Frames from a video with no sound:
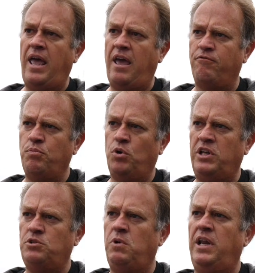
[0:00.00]

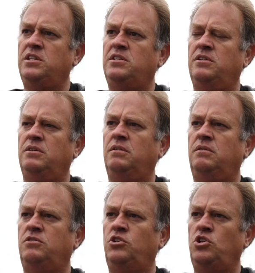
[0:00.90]
everybody's willing
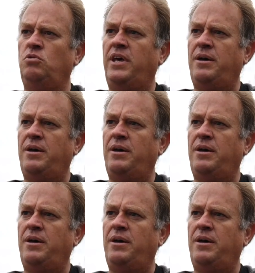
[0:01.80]
to do